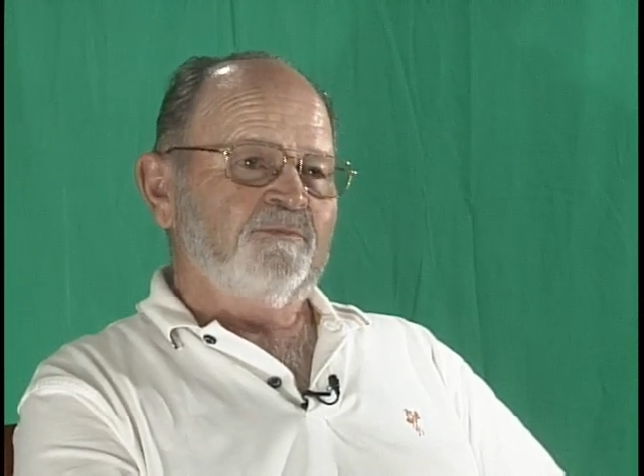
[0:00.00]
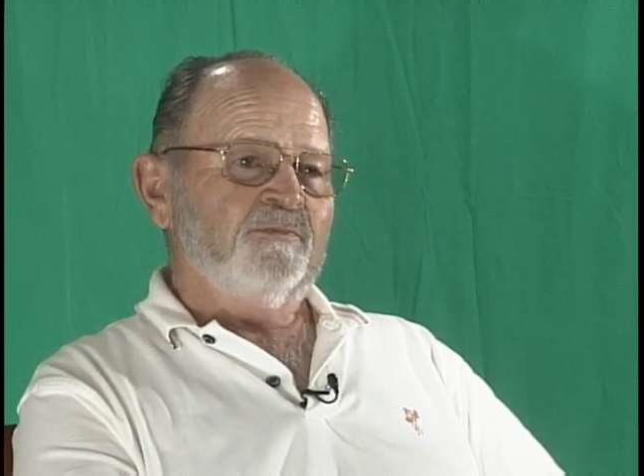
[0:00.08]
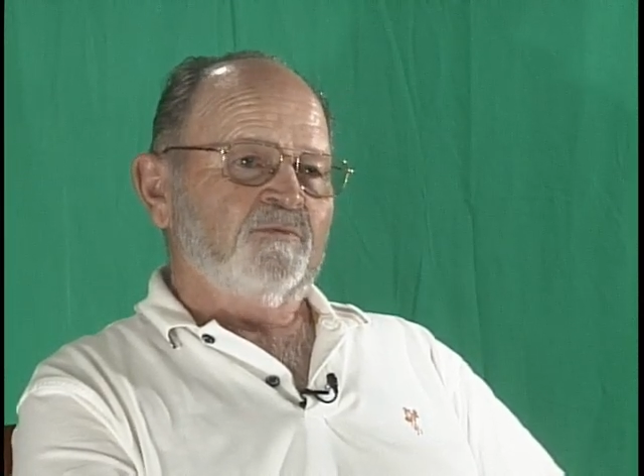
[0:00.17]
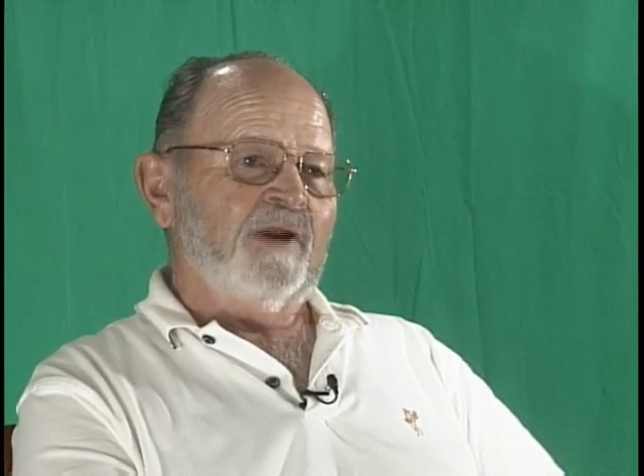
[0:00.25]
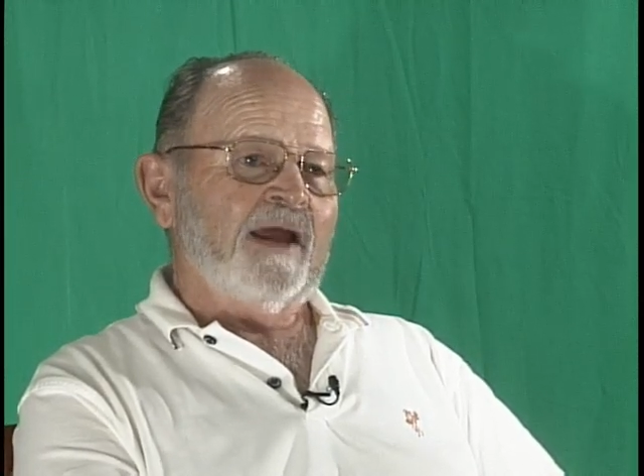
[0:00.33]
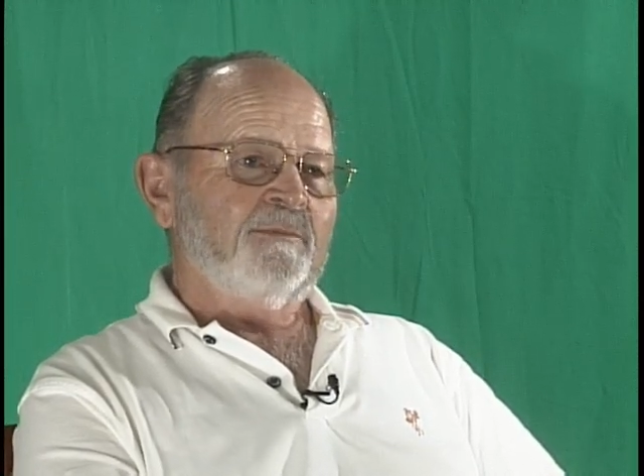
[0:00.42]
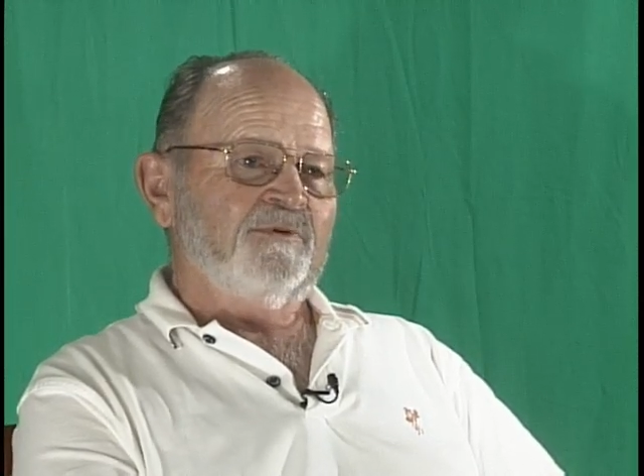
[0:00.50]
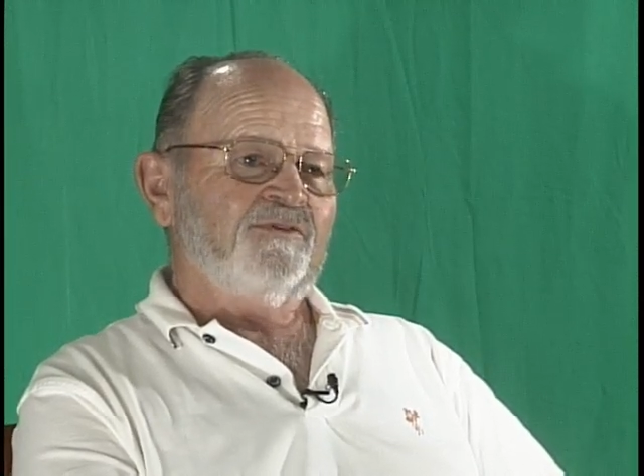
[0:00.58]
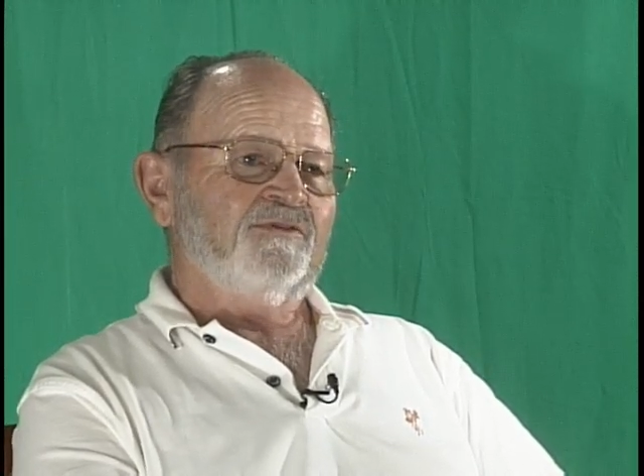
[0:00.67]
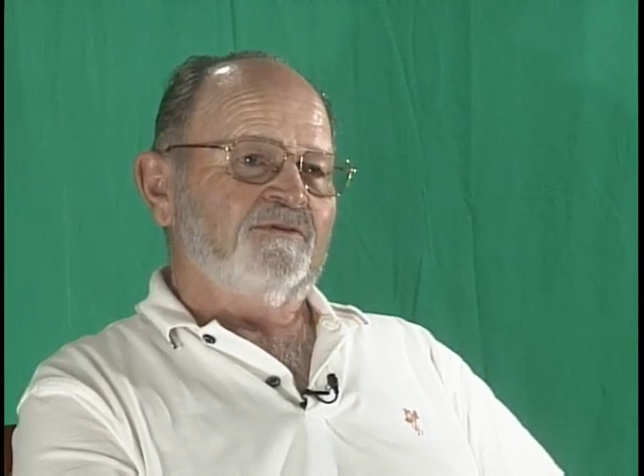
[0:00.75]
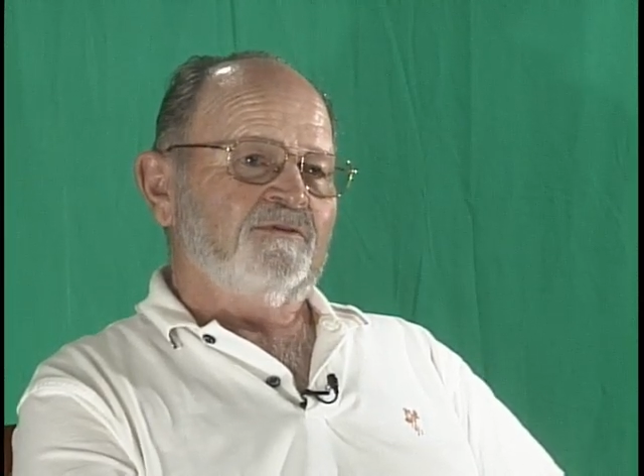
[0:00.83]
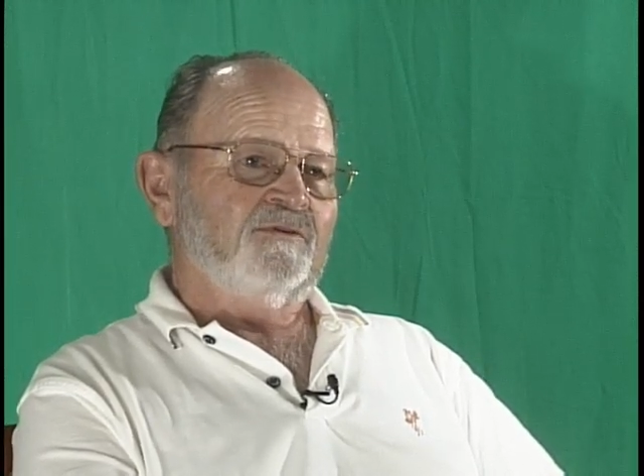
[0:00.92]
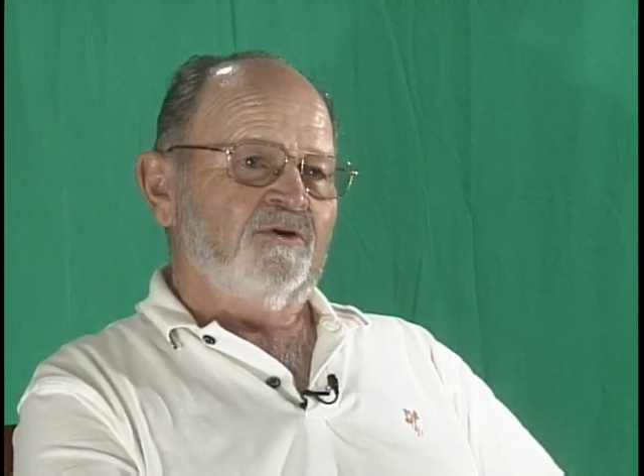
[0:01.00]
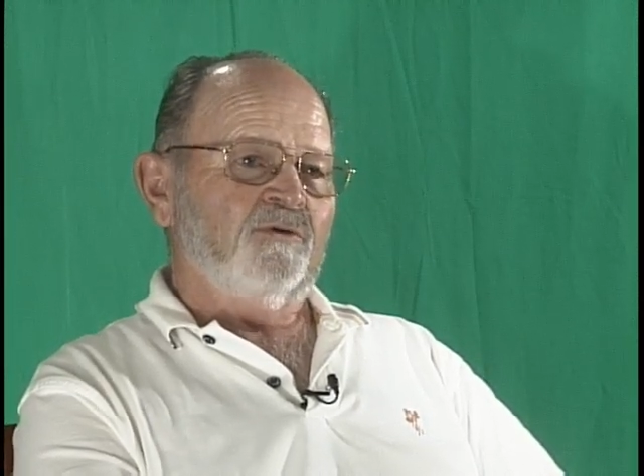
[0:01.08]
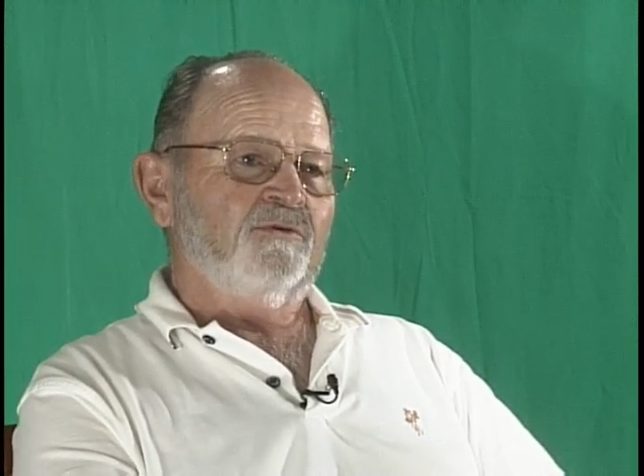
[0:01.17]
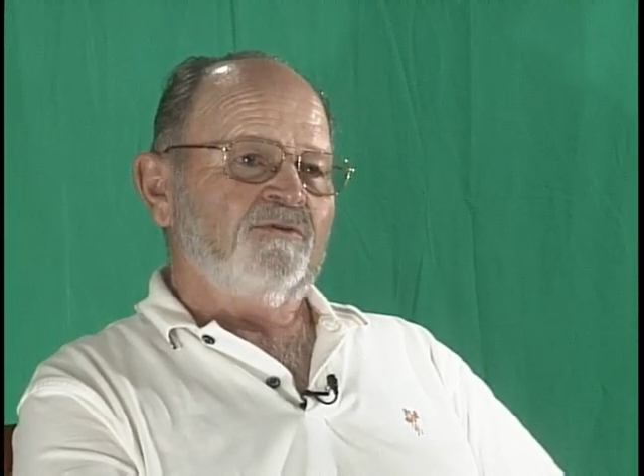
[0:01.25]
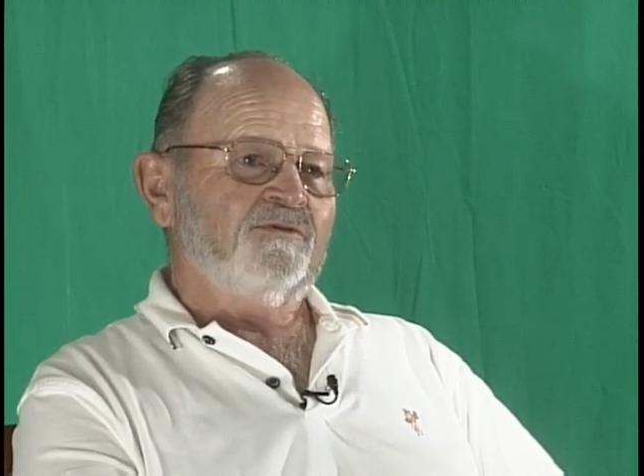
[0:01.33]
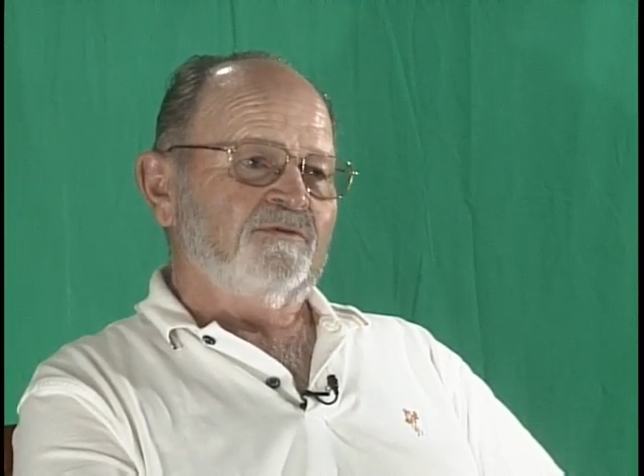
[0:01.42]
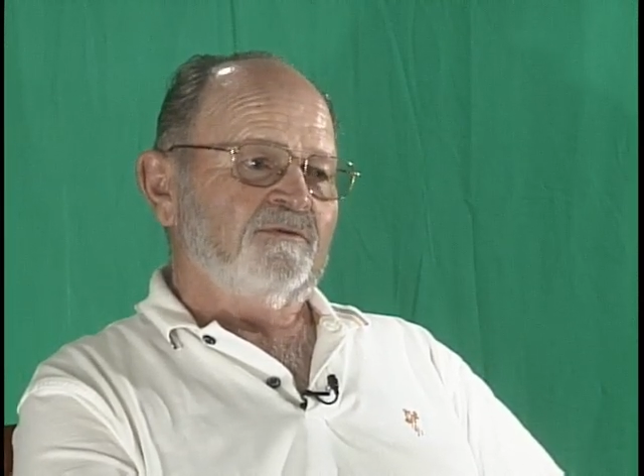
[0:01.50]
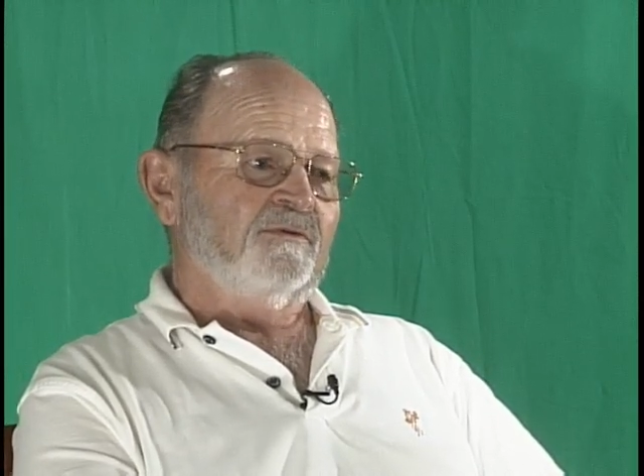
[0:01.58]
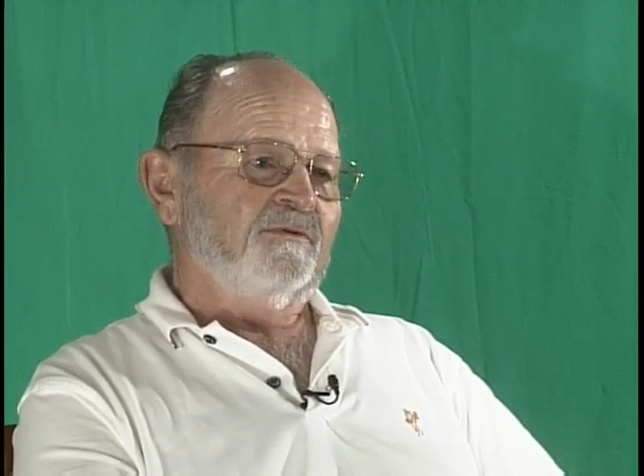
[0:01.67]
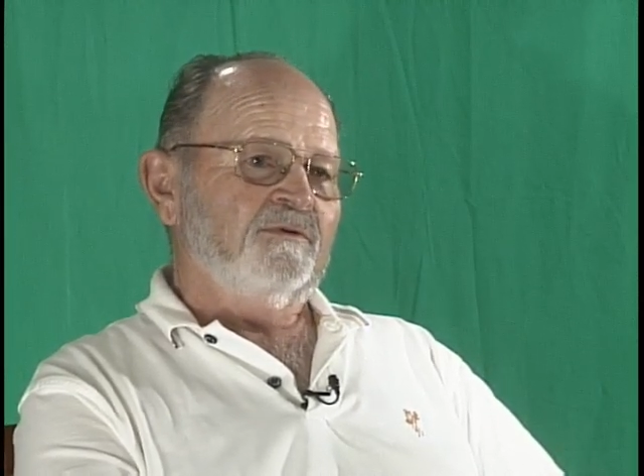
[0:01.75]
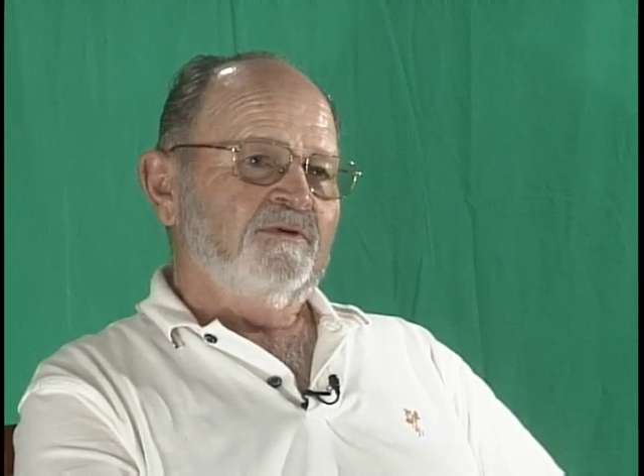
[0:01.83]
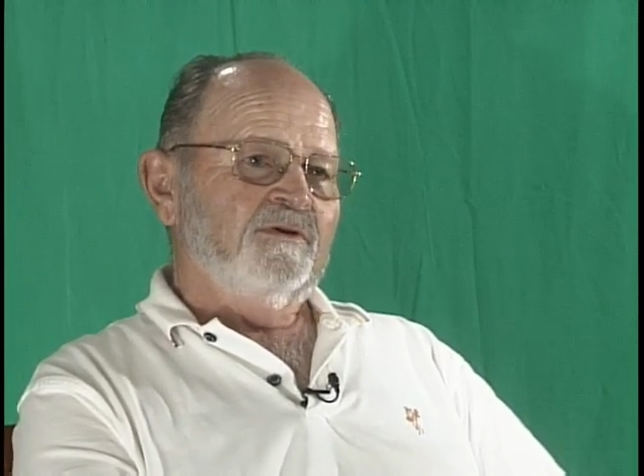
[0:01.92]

rabbits and goats and,